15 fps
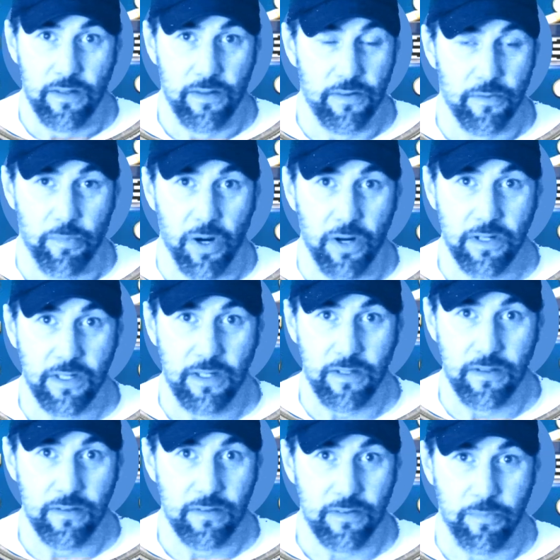The
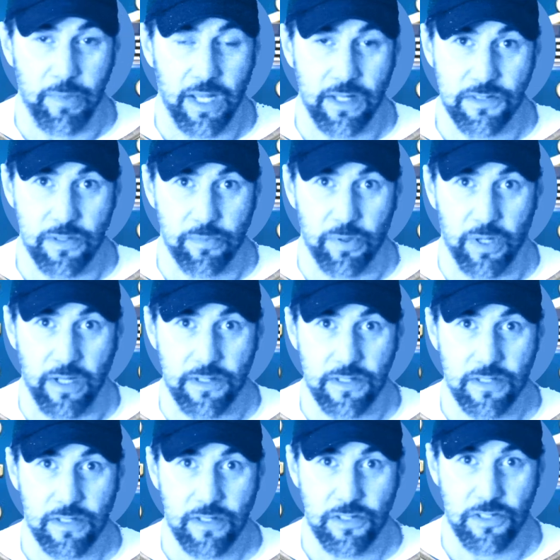market demands the
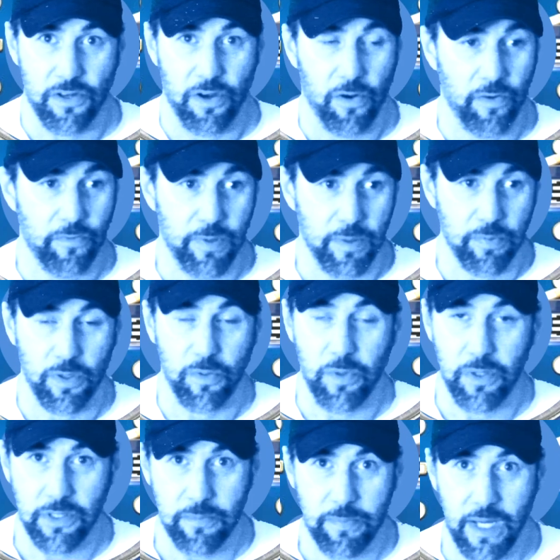price. So if people are
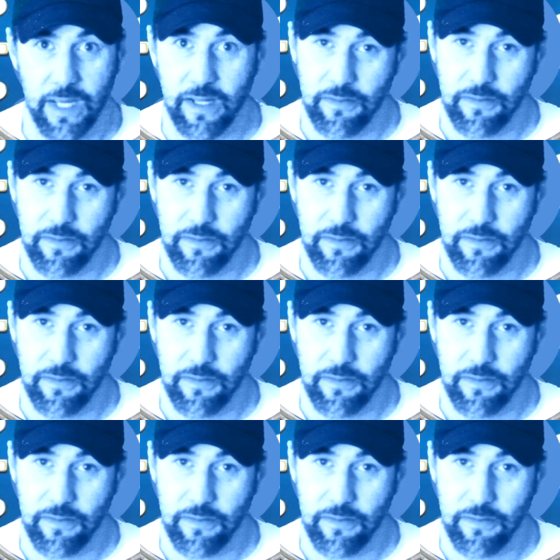willing to pay